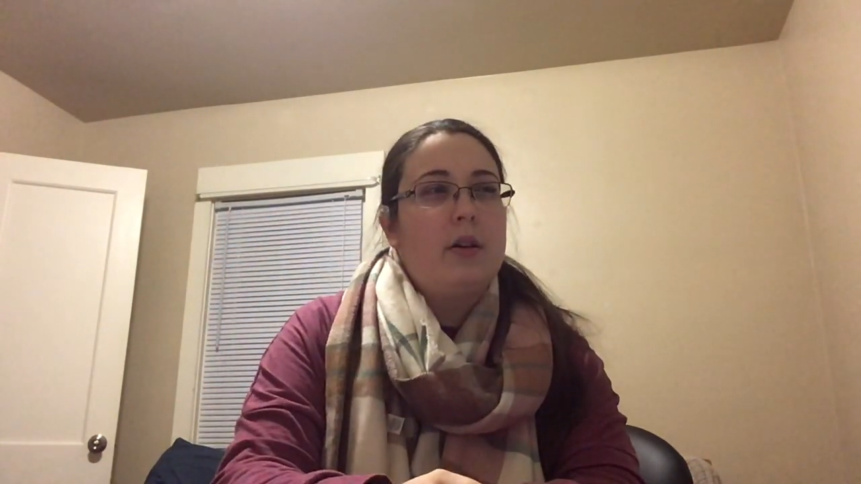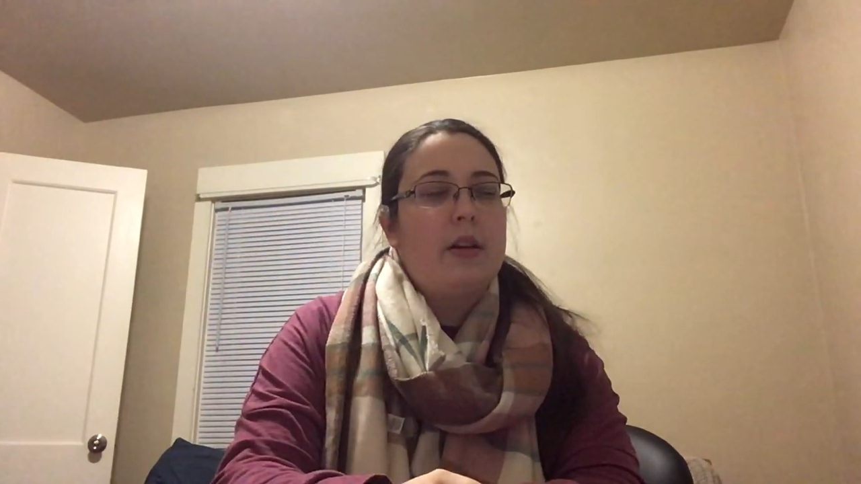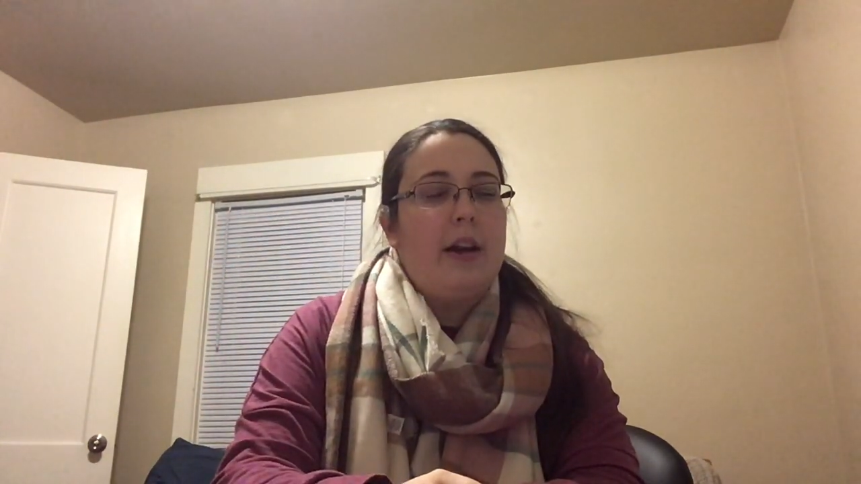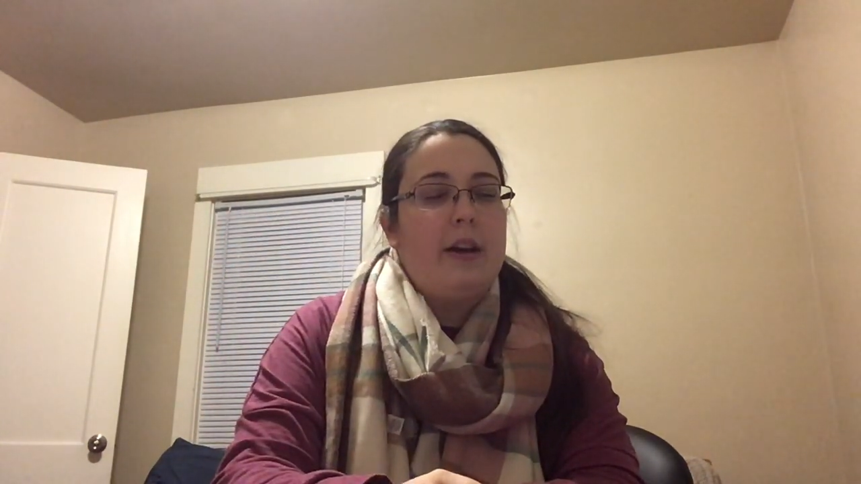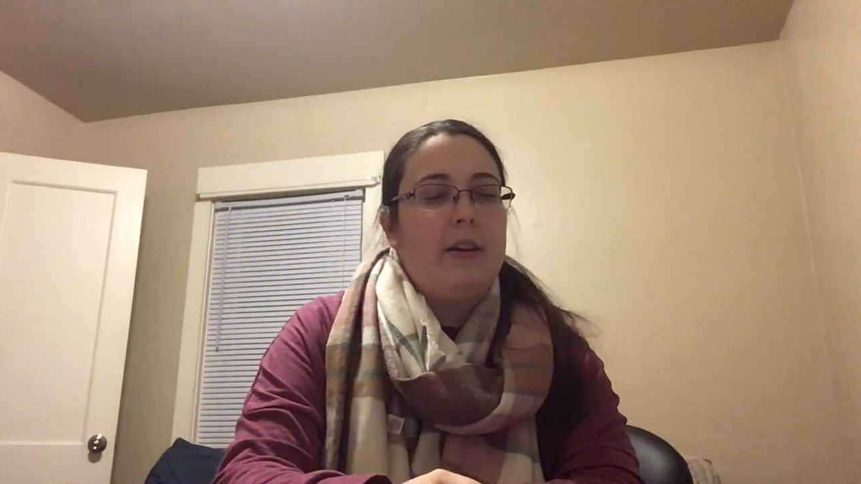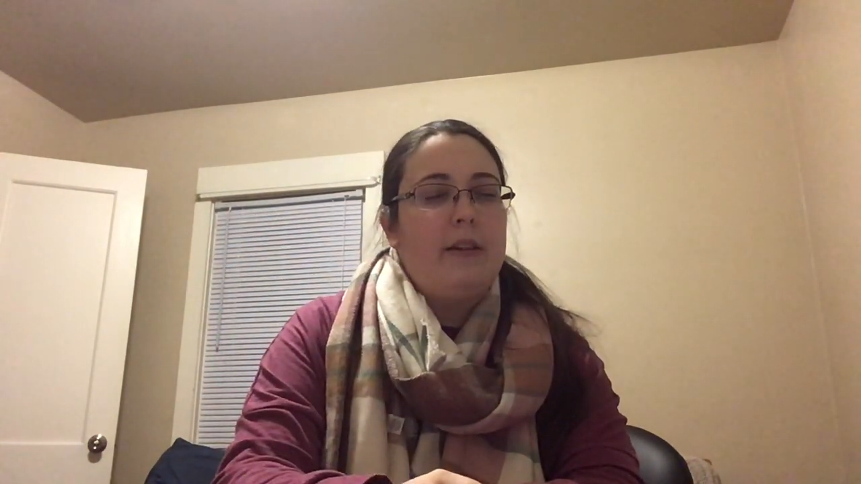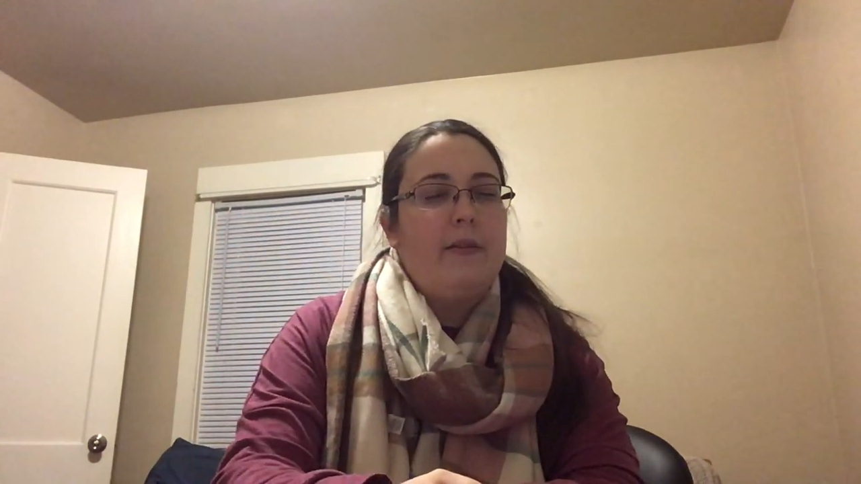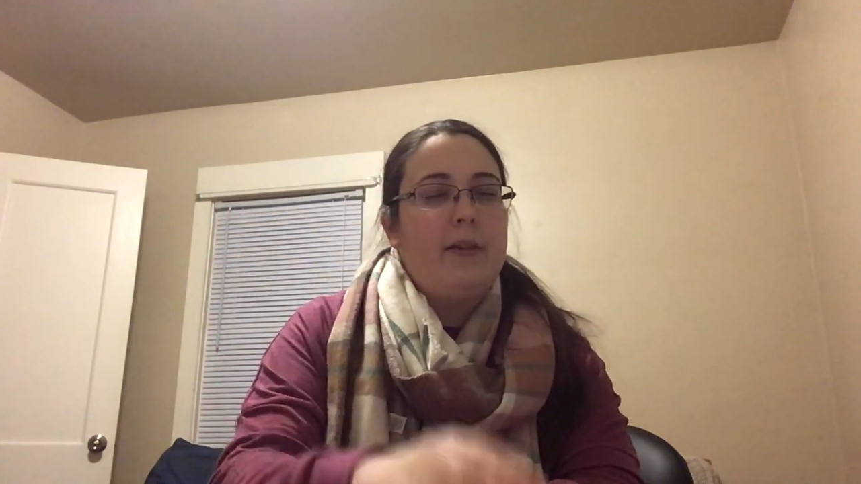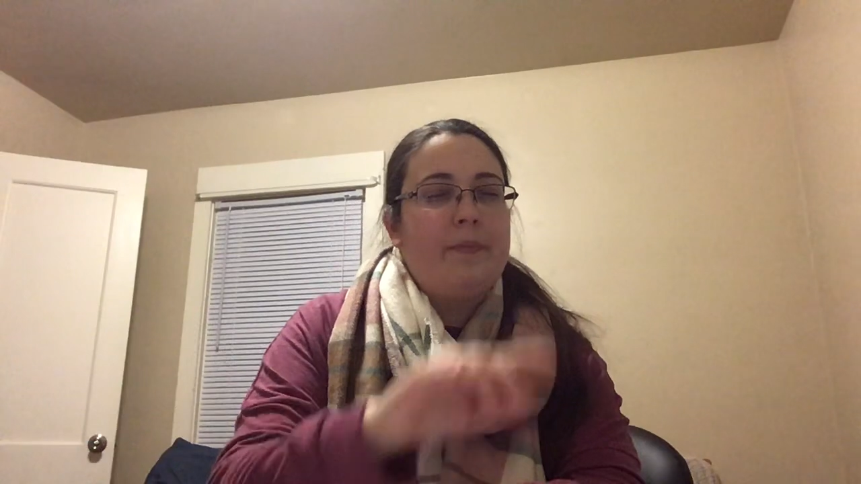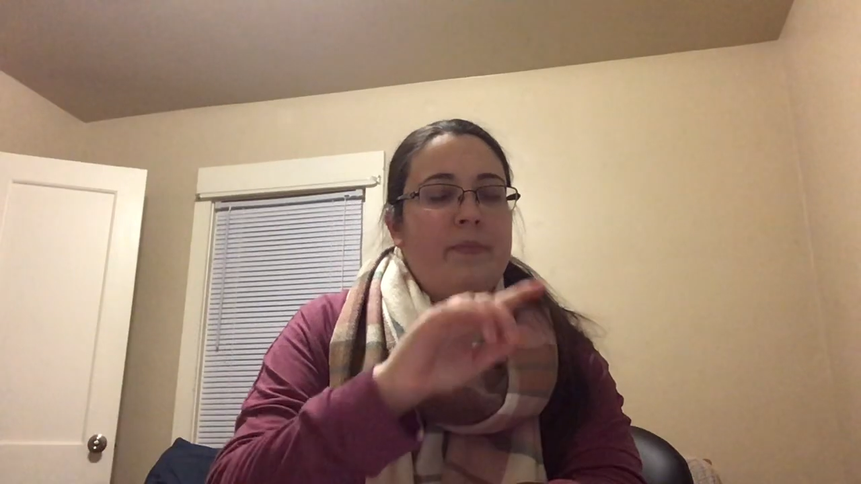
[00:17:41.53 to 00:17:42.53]
kind of.
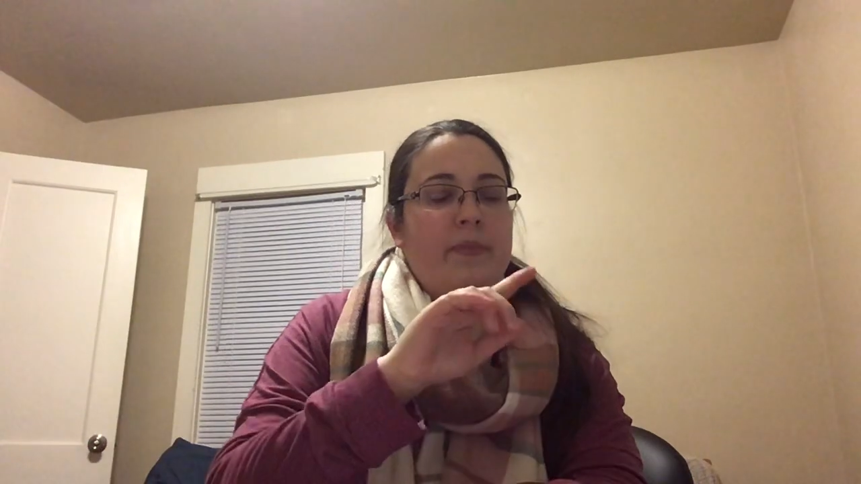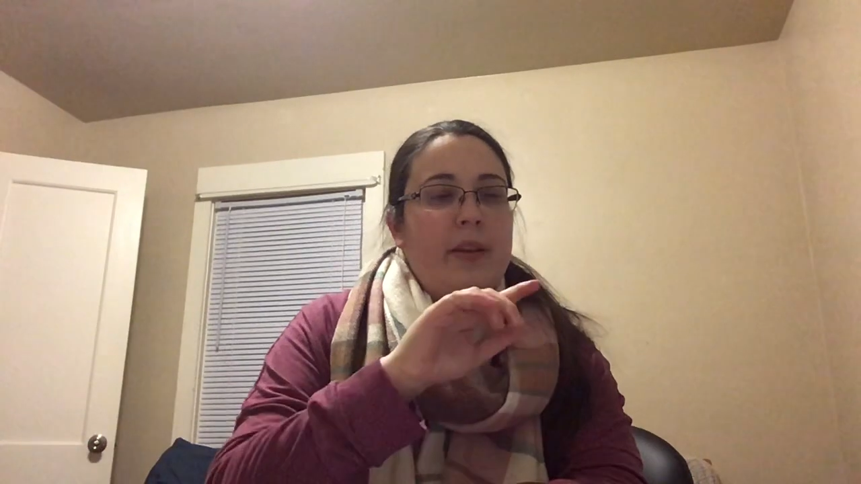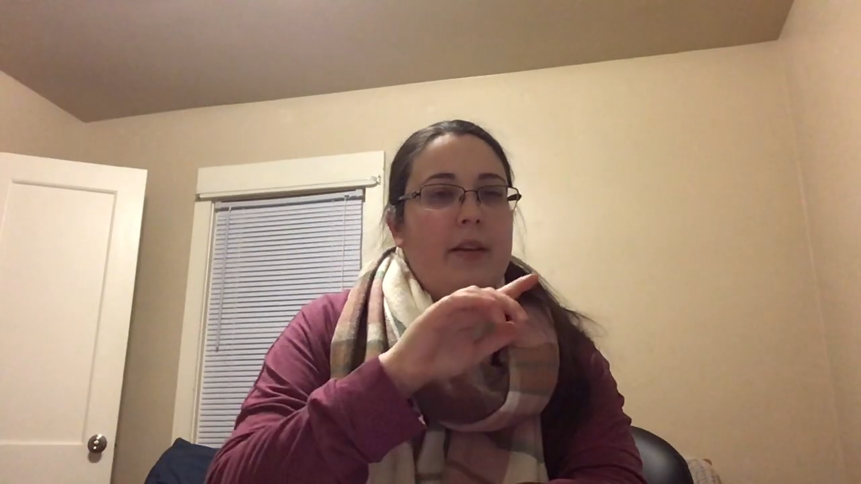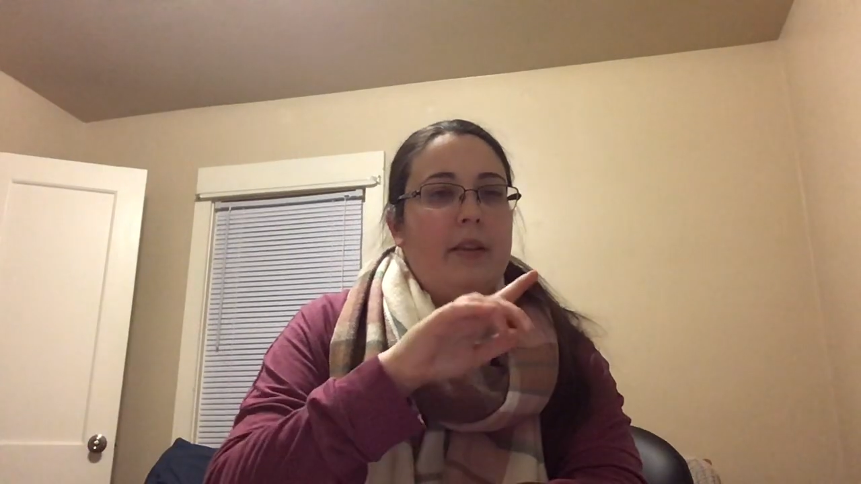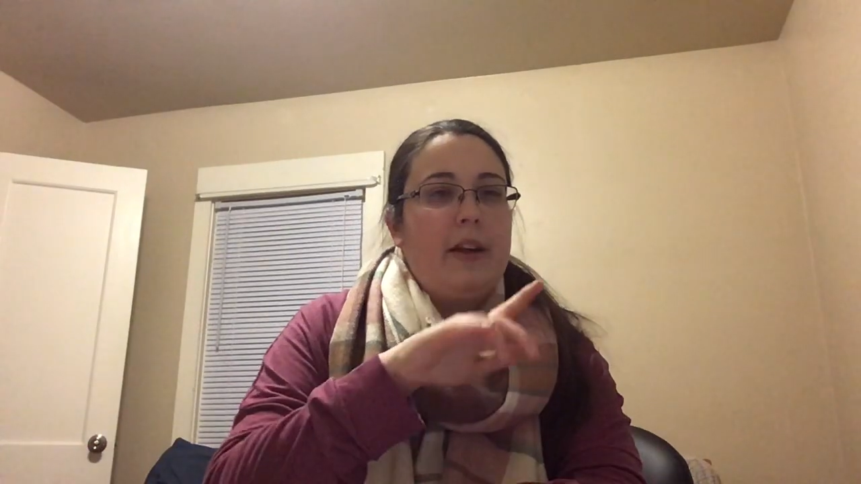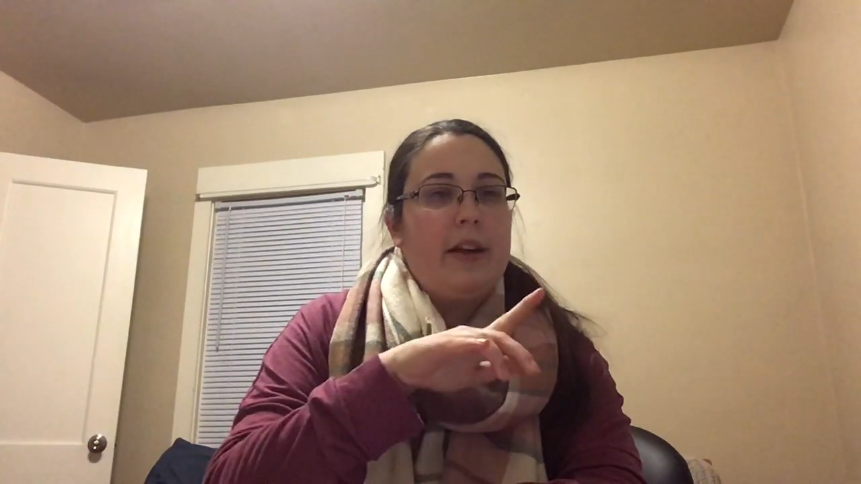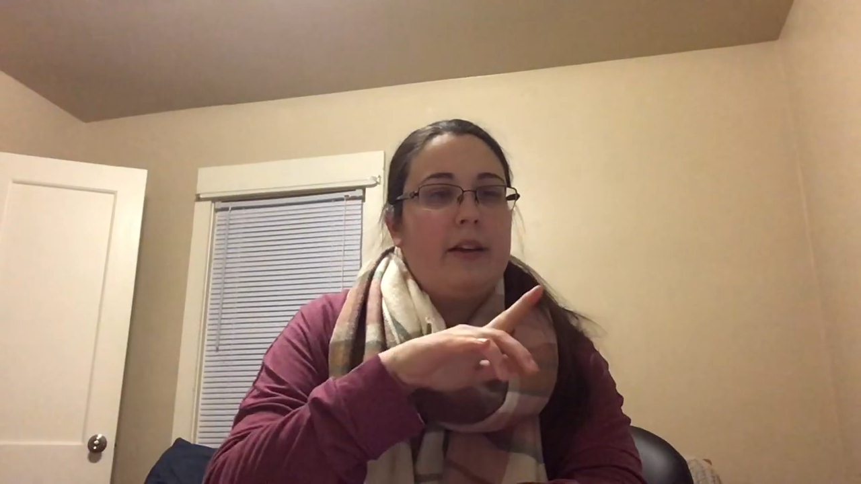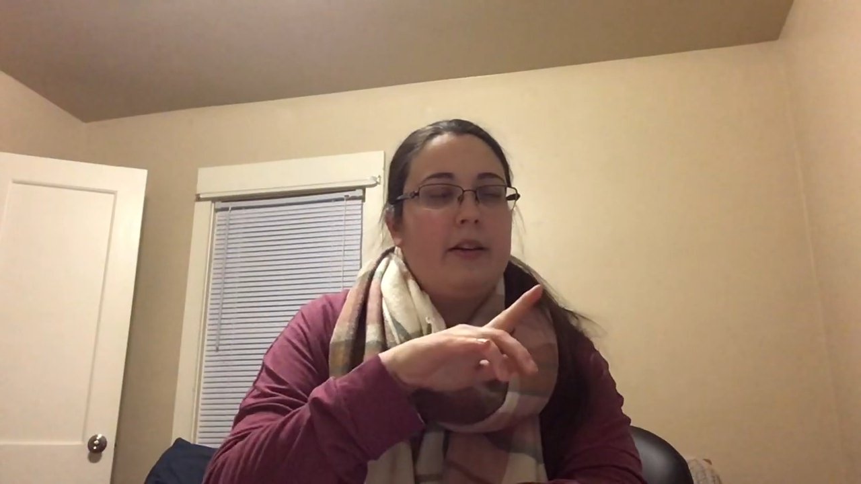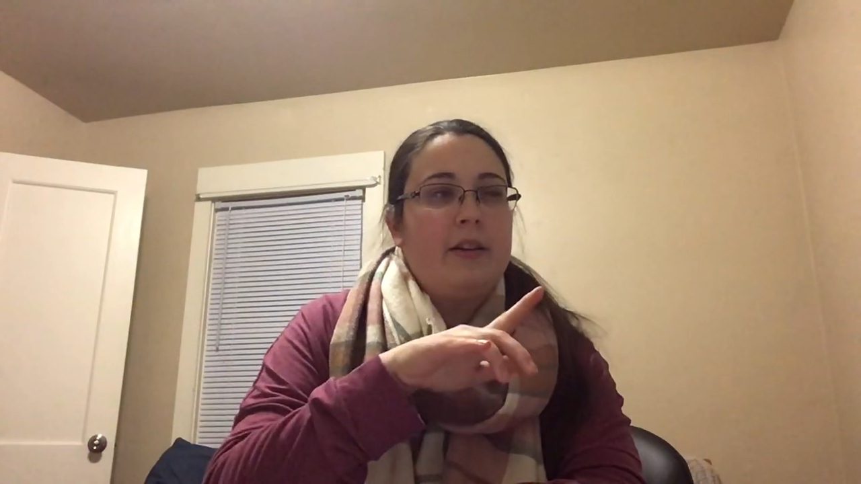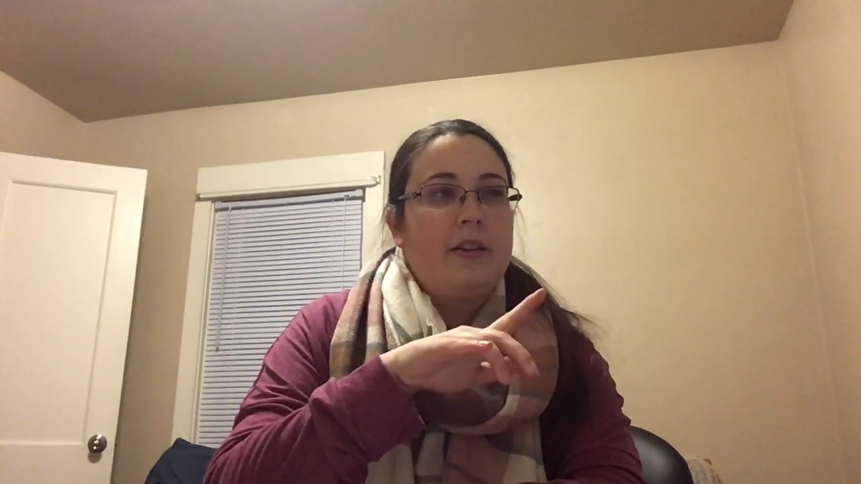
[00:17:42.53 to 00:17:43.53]
Like,